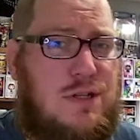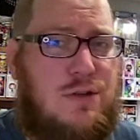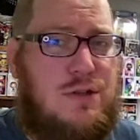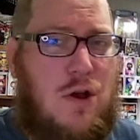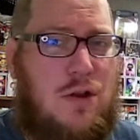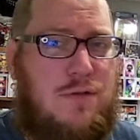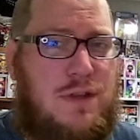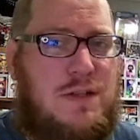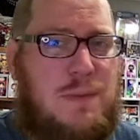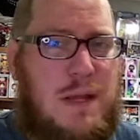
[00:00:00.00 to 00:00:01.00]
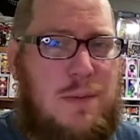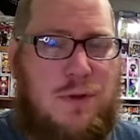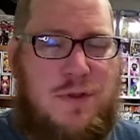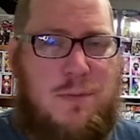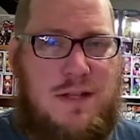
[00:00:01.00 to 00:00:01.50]
to all of these people
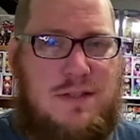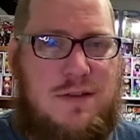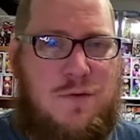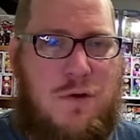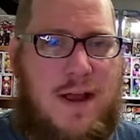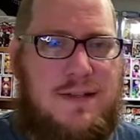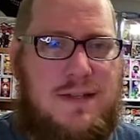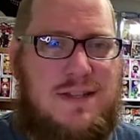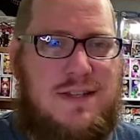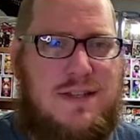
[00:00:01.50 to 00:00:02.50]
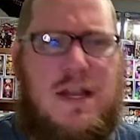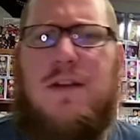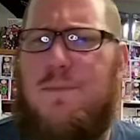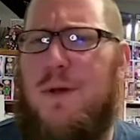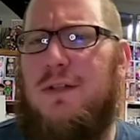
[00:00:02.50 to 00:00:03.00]
in the midst of crisis instead
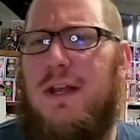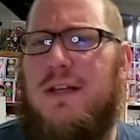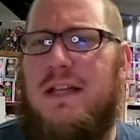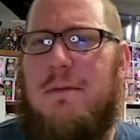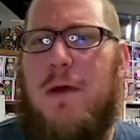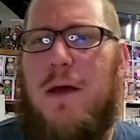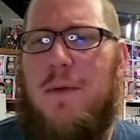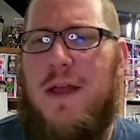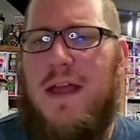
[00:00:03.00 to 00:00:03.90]
of building a team up.